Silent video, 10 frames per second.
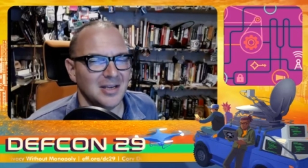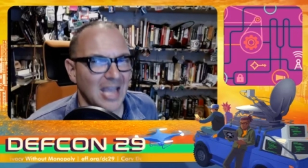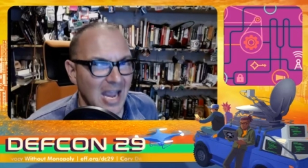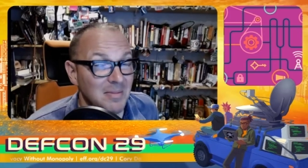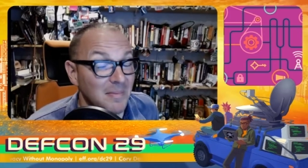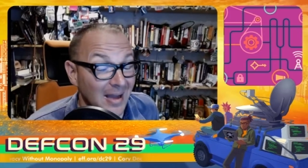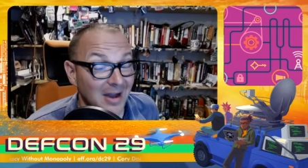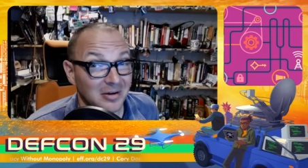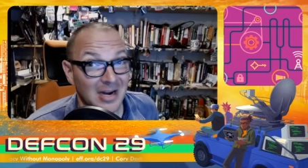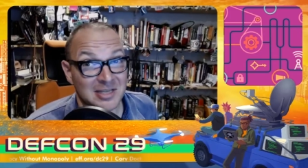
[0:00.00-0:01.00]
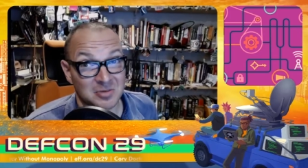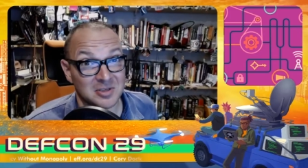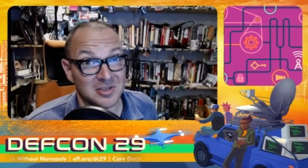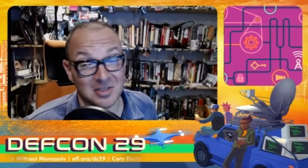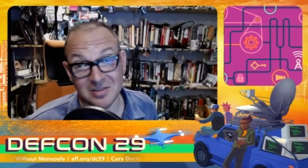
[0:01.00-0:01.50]
came about as a
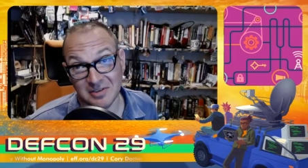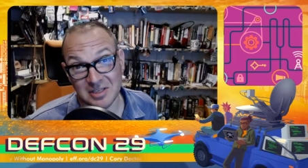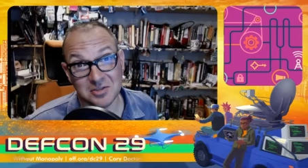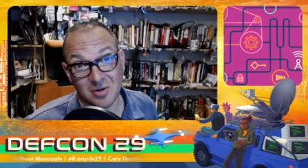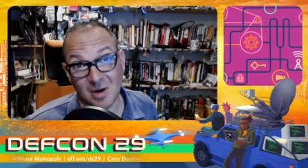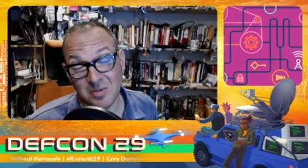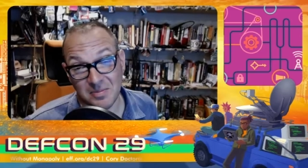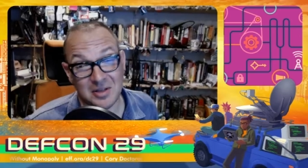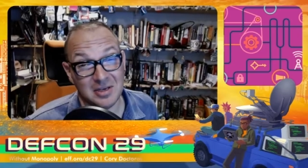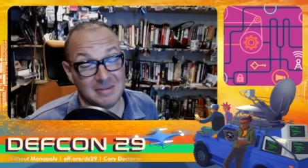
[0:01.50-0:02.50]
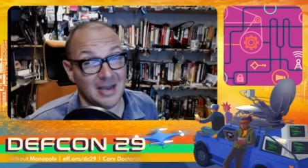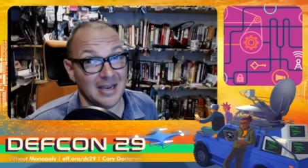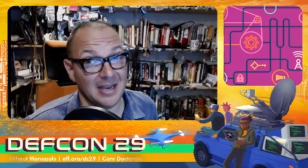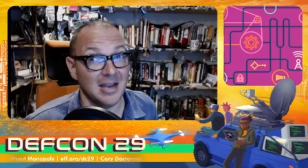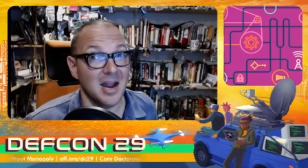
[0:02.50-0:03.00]
result of an interoperability
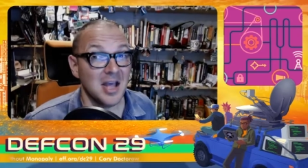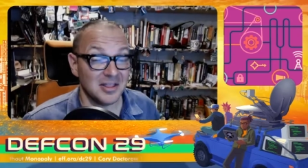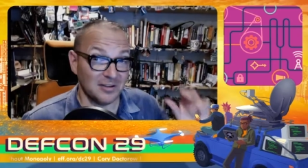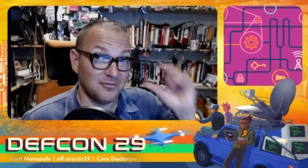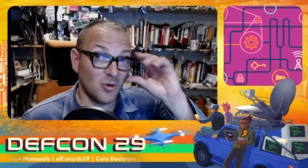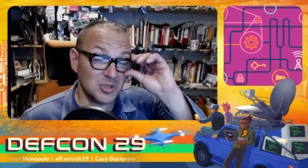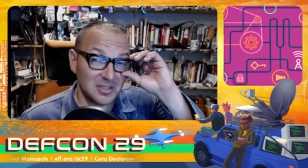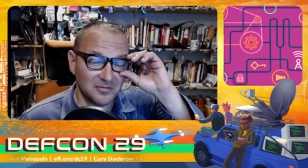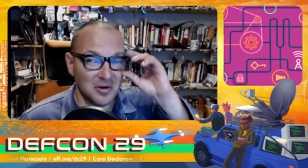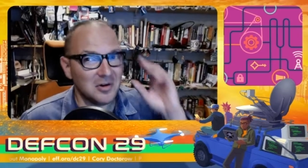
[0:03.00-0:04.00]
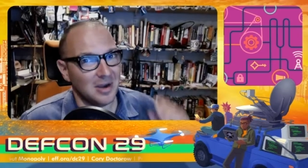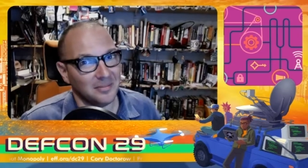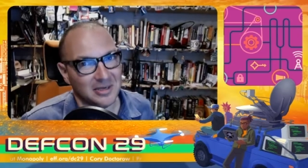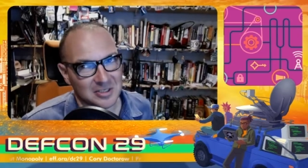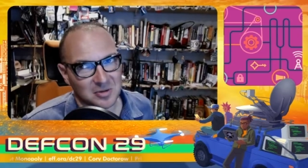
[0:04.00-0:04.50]
mandate that forced the phone
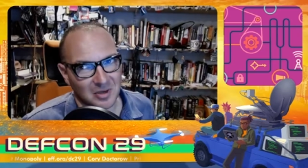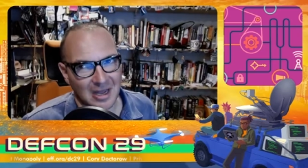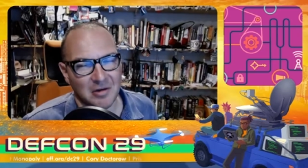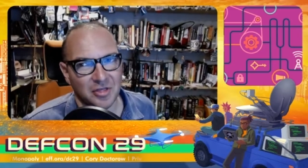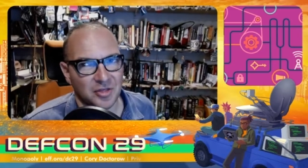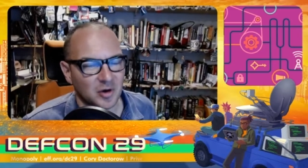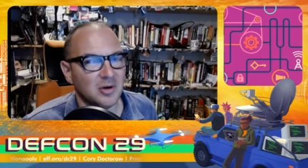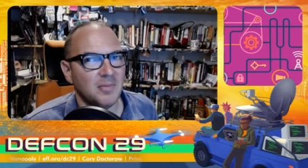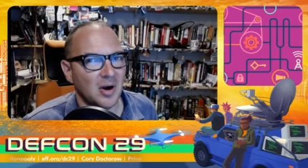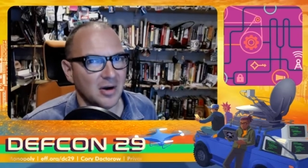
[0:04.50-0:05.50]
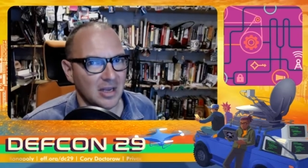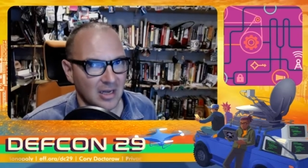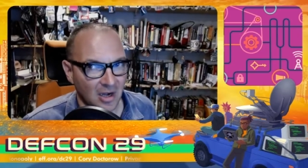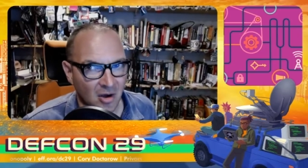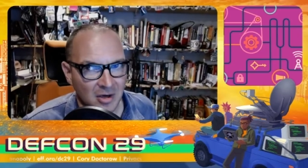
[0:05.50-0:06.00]
companies to allow
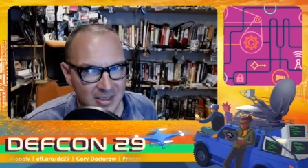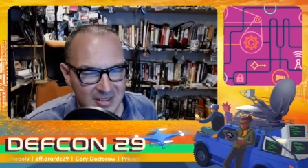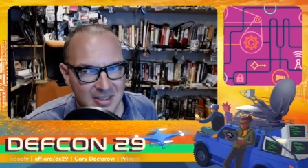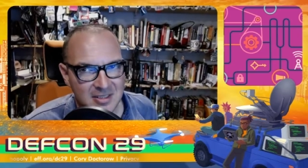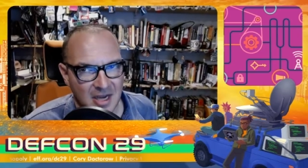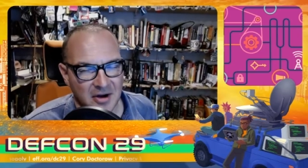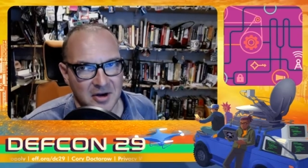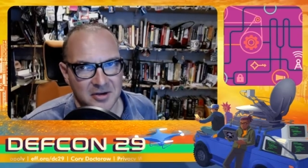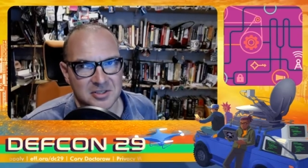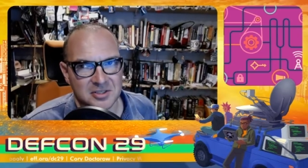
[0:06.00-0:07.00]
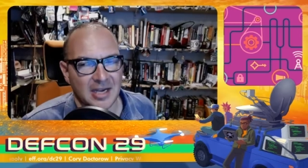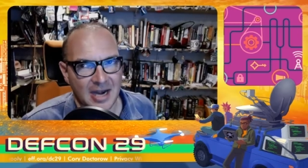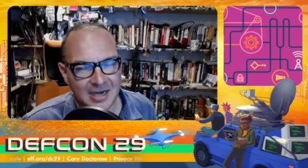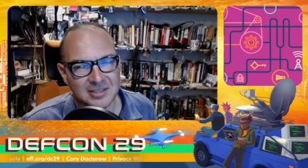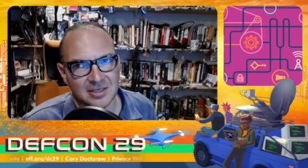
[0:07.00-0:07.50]
third-party long-distance carriers to
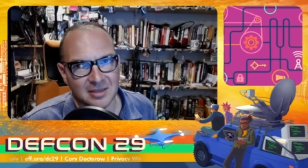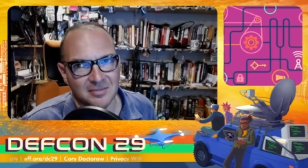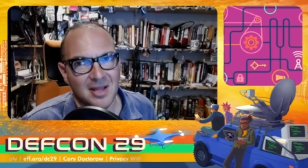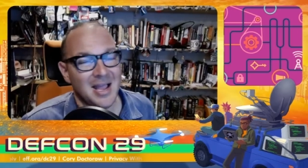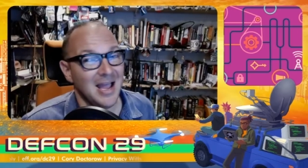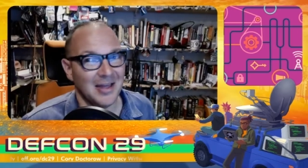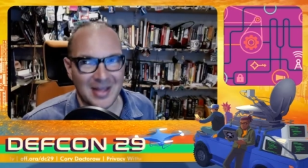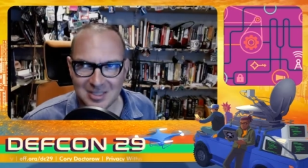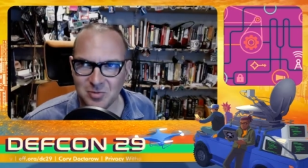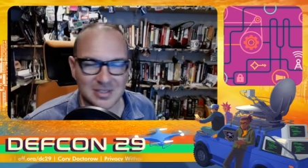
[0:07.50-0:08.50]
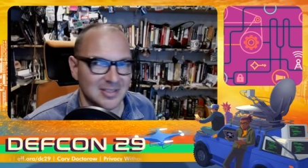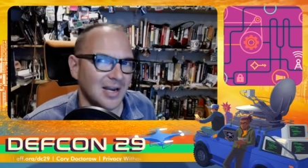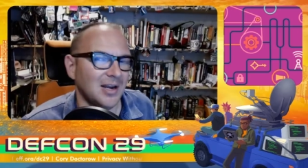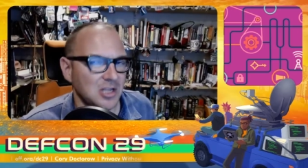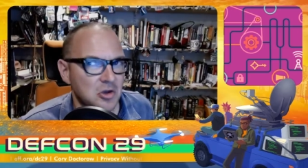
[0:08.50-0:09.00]
connect to them, and that's when
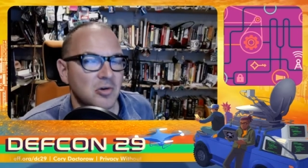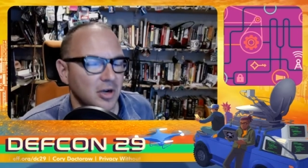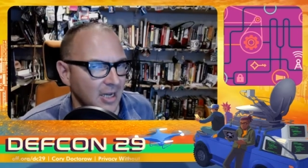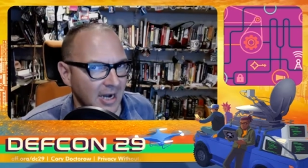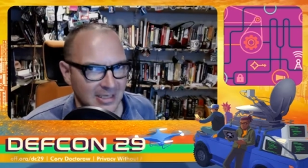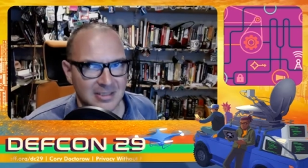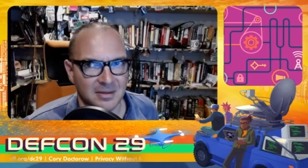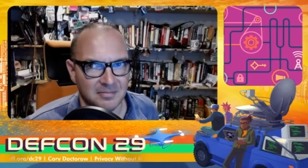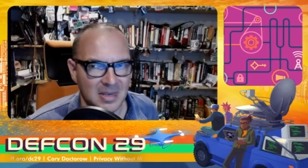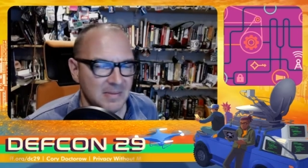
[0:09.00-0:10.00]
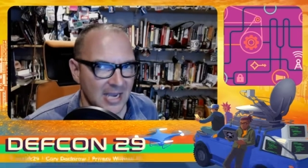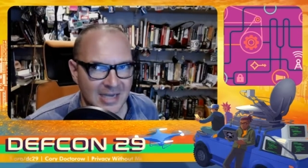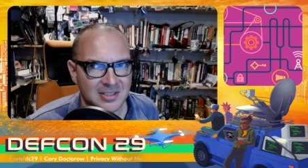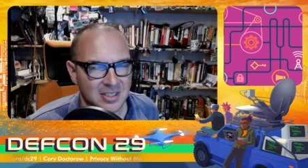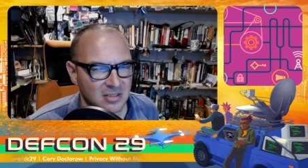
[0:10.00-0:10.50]
suddenly you could connect to
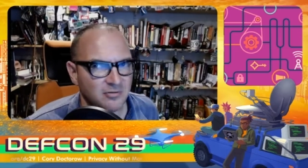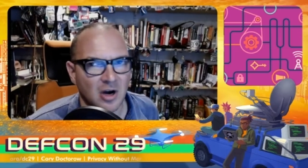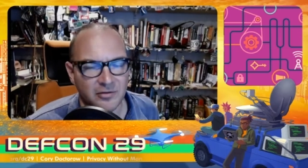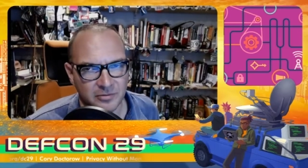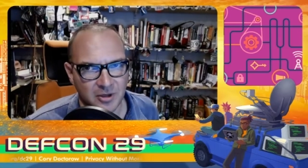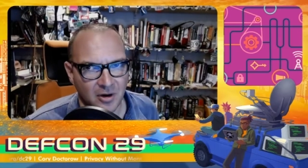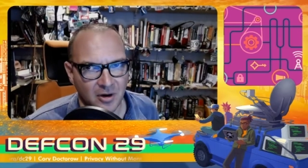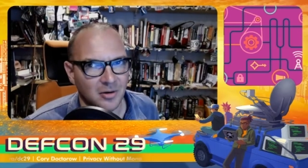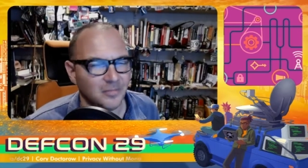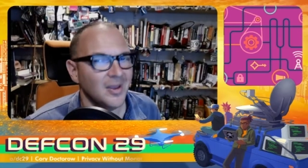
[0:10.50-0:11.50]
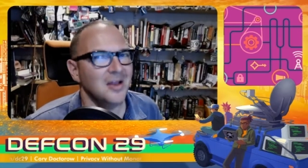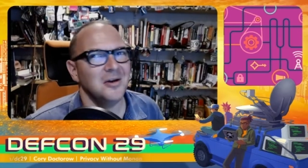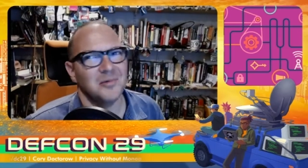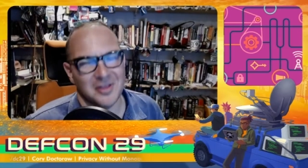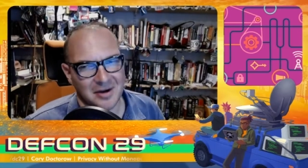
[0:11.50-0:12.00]
BBSs far from your home
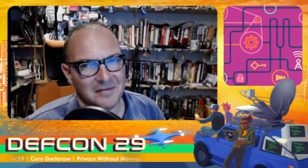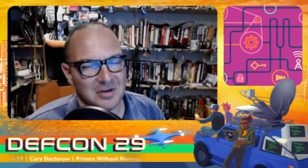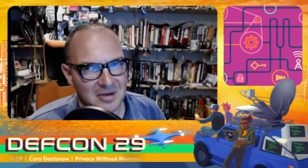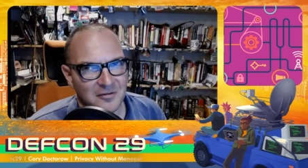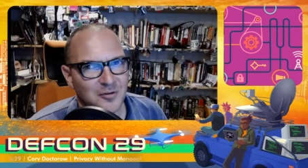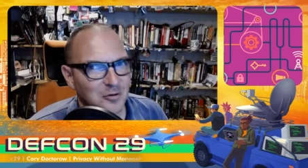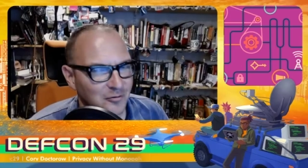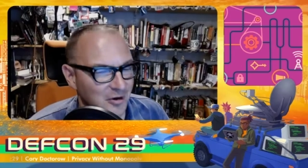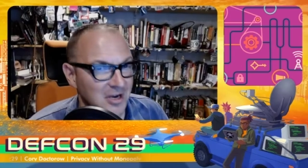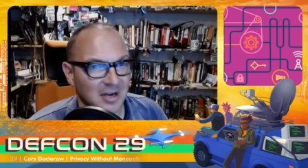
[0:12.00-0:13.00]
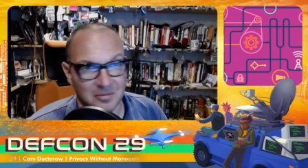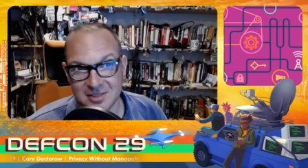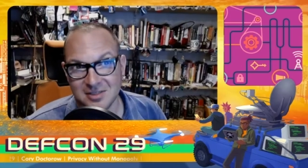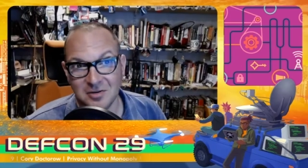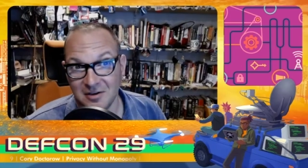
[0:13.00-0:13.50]
without having to be a phone freak and
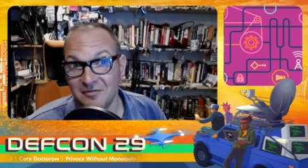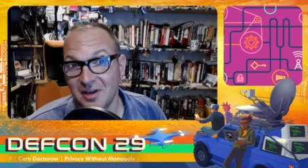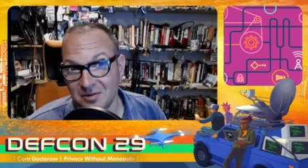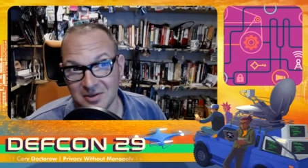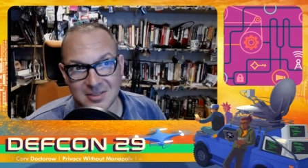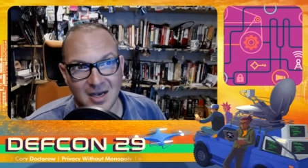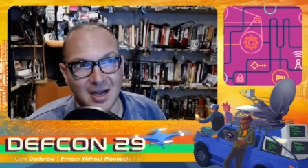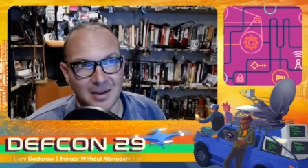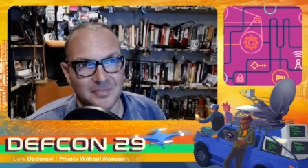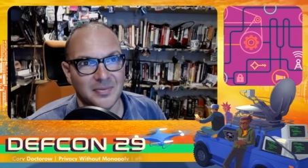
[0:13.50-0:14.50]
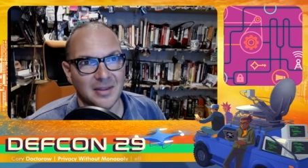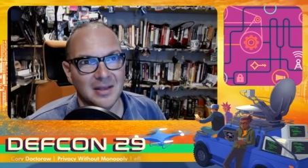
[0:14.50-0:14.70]
risk doing federal time.